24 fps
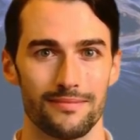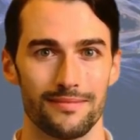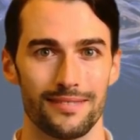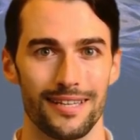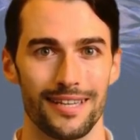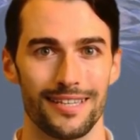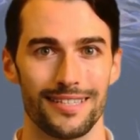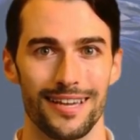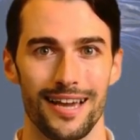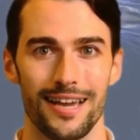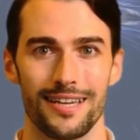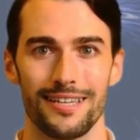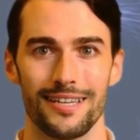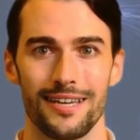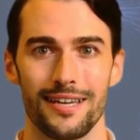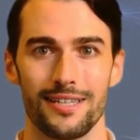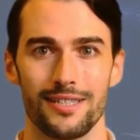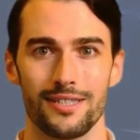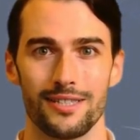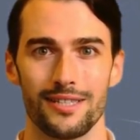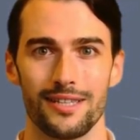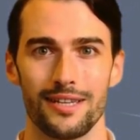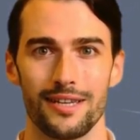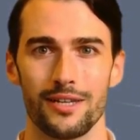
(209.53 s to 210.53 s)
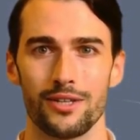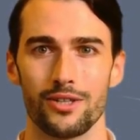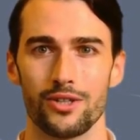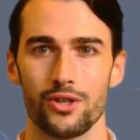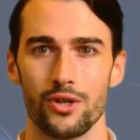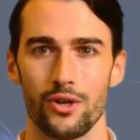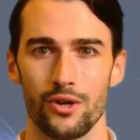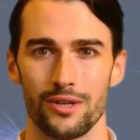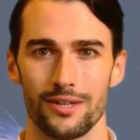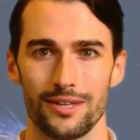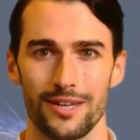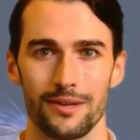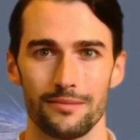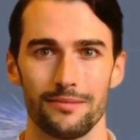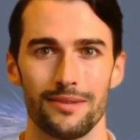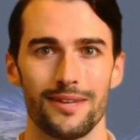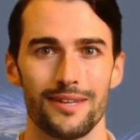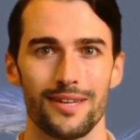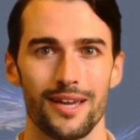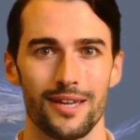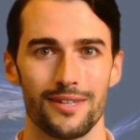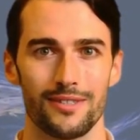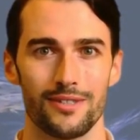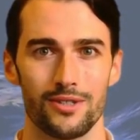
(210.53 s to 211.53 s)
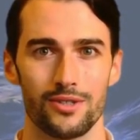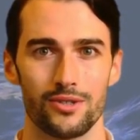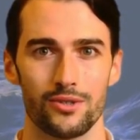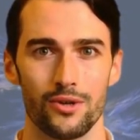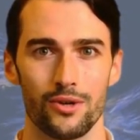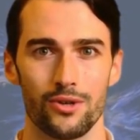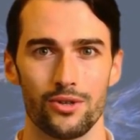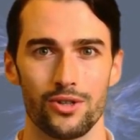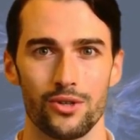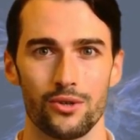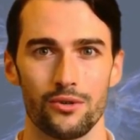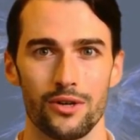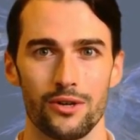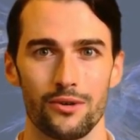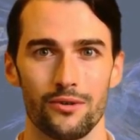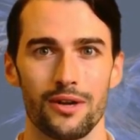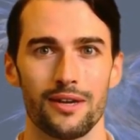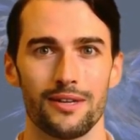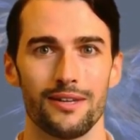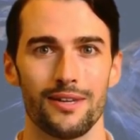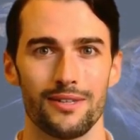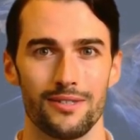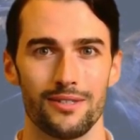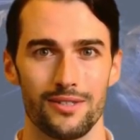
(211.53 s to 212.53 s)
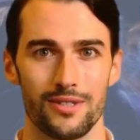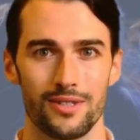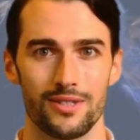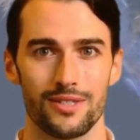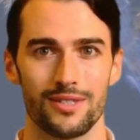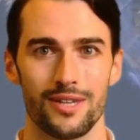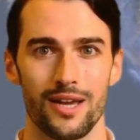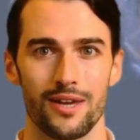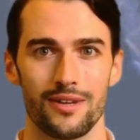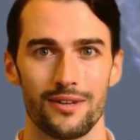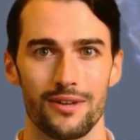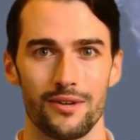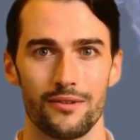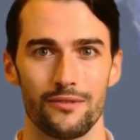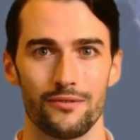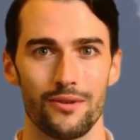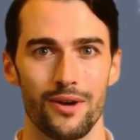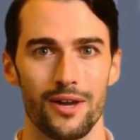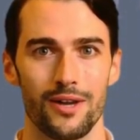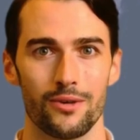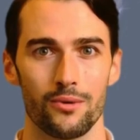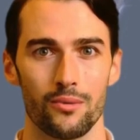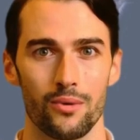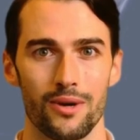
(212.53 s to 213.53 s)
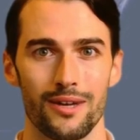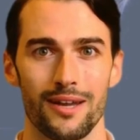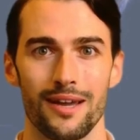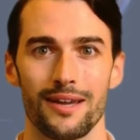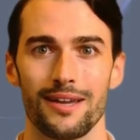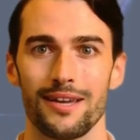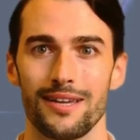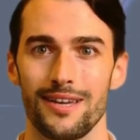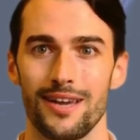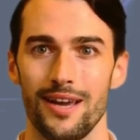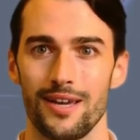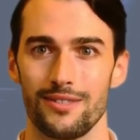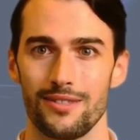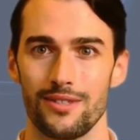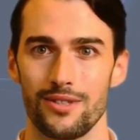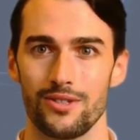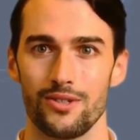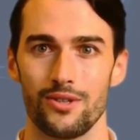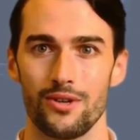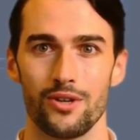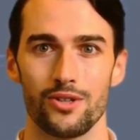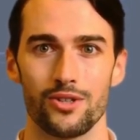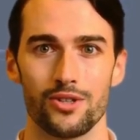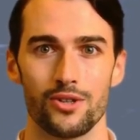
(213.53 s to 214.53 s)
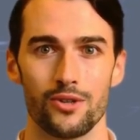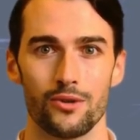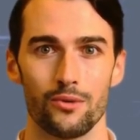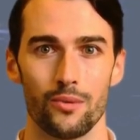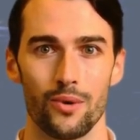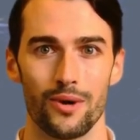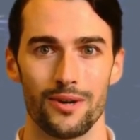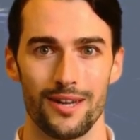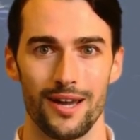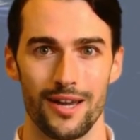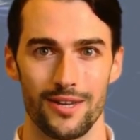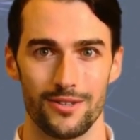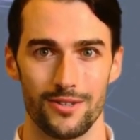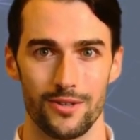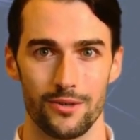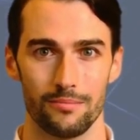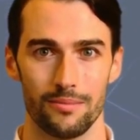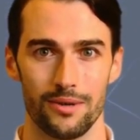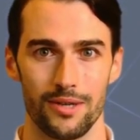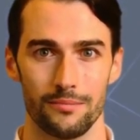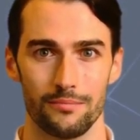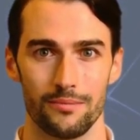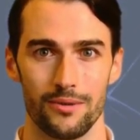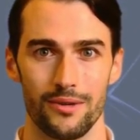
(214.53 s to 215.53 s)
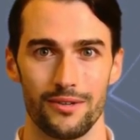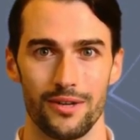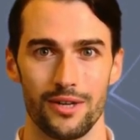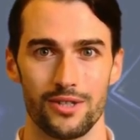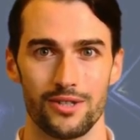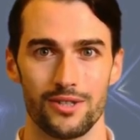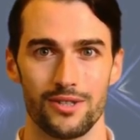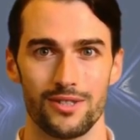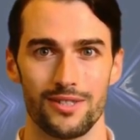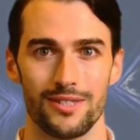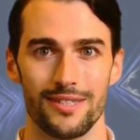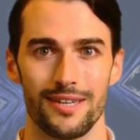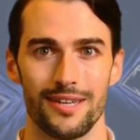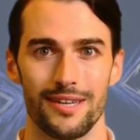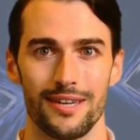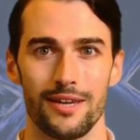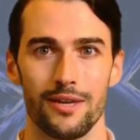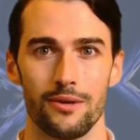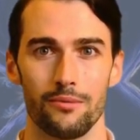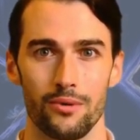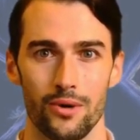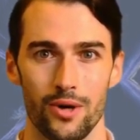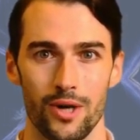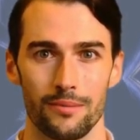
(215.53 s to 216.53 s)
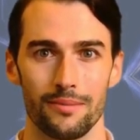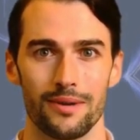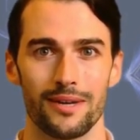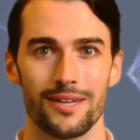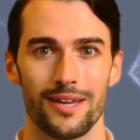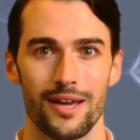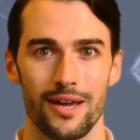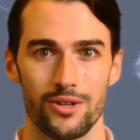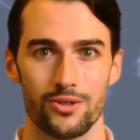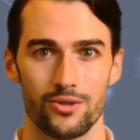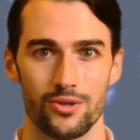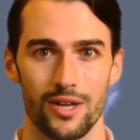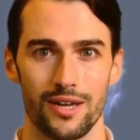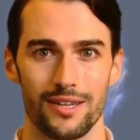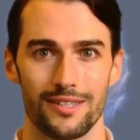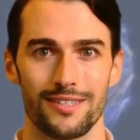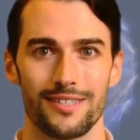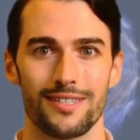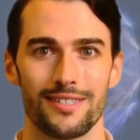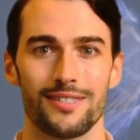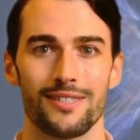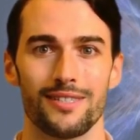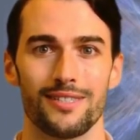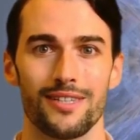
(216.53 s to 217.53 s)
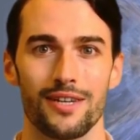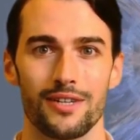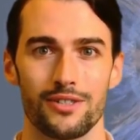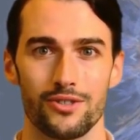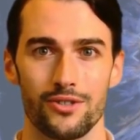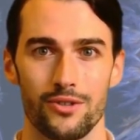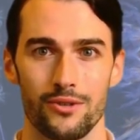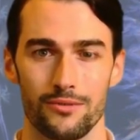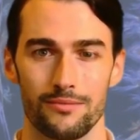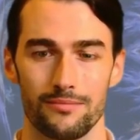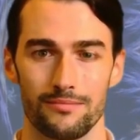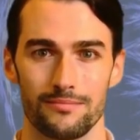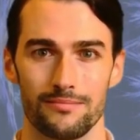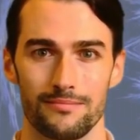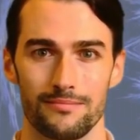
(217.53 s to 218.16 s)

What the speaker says: In that case, ensuring that the non-disclosure agreement does not conflict with any non-disclosure or non-compete provisions in the employment contract is essential.